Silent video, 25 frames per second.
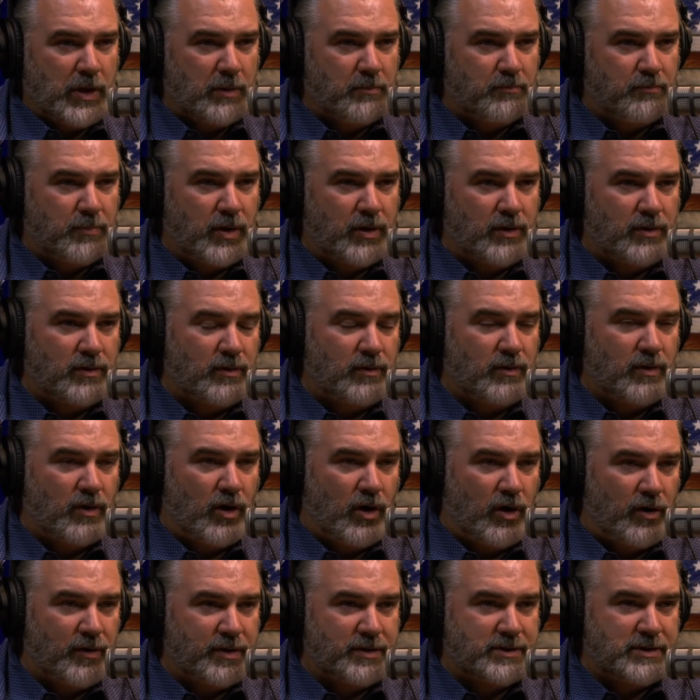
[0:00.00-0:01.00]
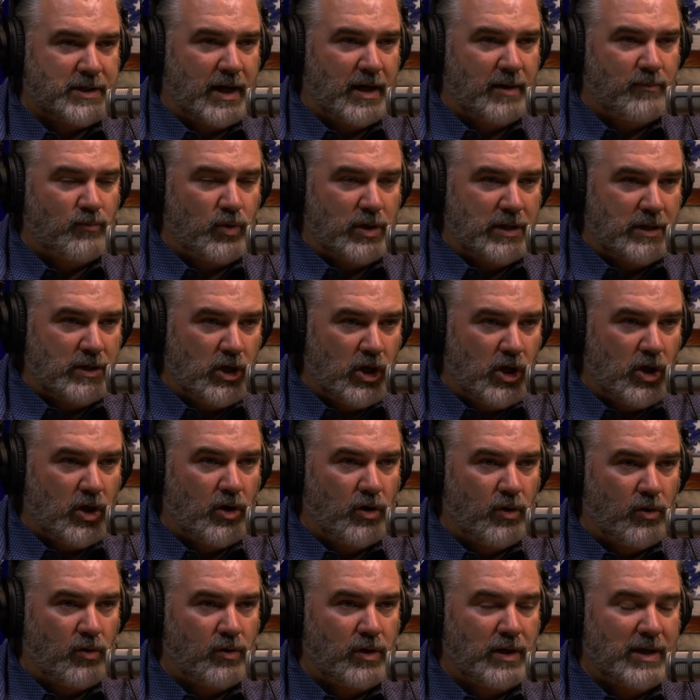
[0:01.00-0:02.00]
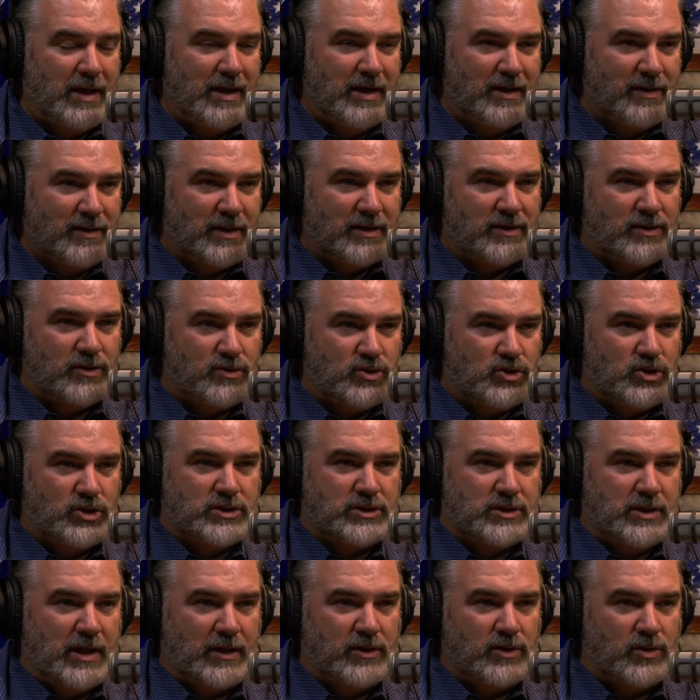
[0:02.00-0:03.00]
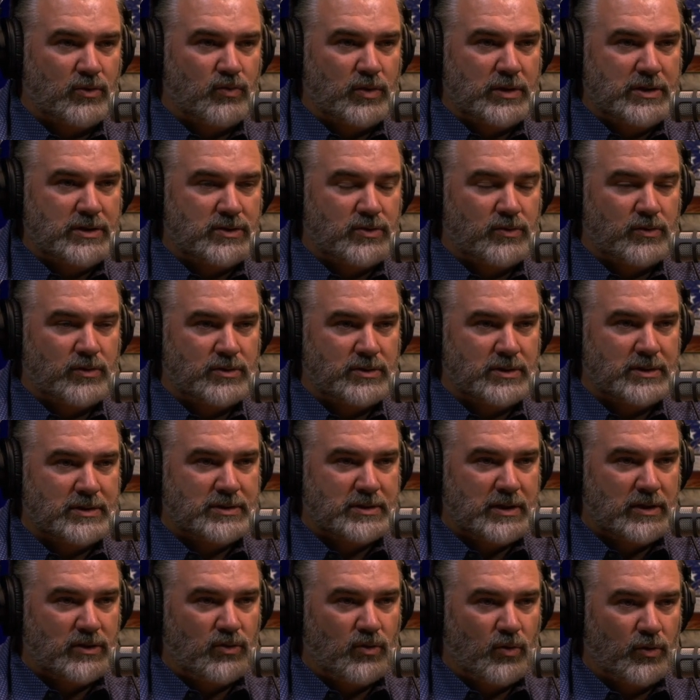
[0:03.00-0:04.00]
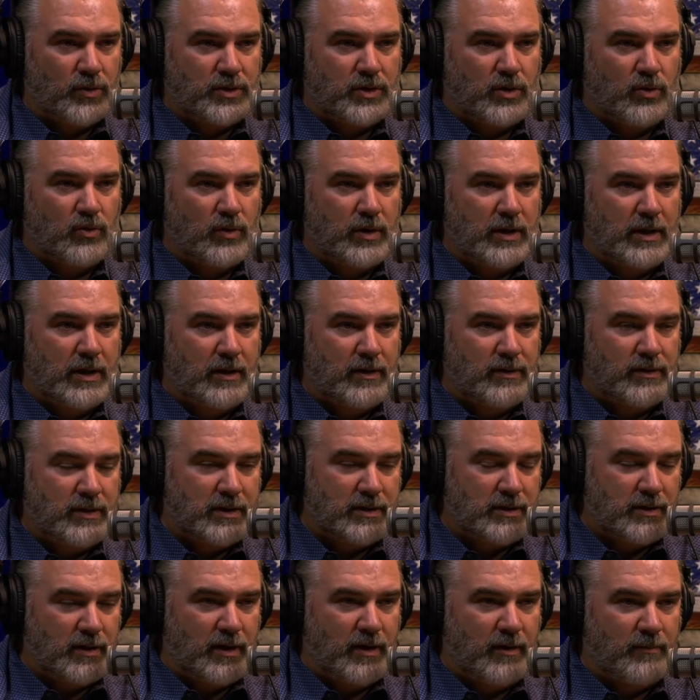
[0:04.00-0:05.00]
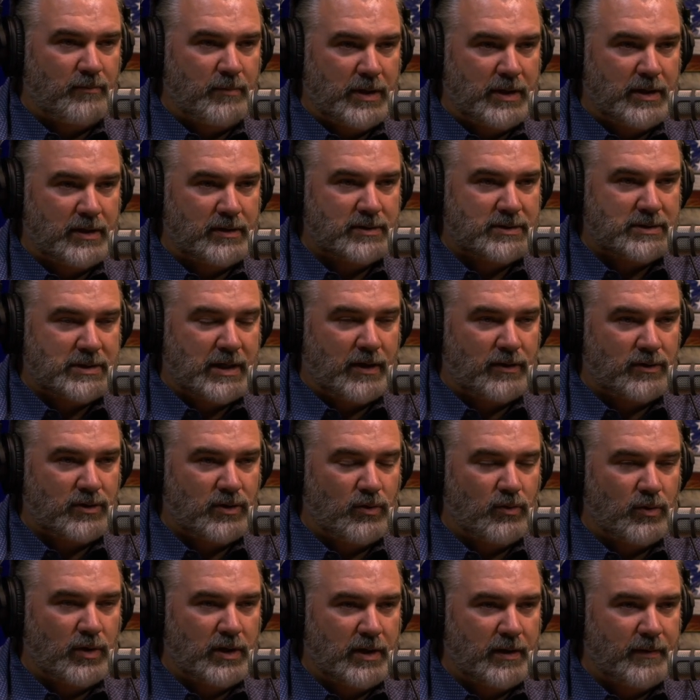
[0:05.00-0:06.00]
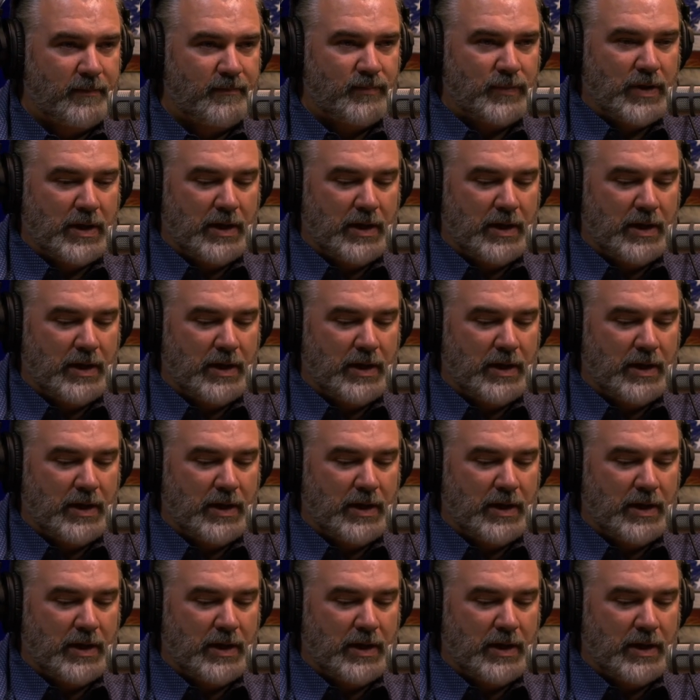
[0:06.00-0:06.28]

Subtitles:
but all the time we know that there's just not the resources in North Korea that there have been in South Korea.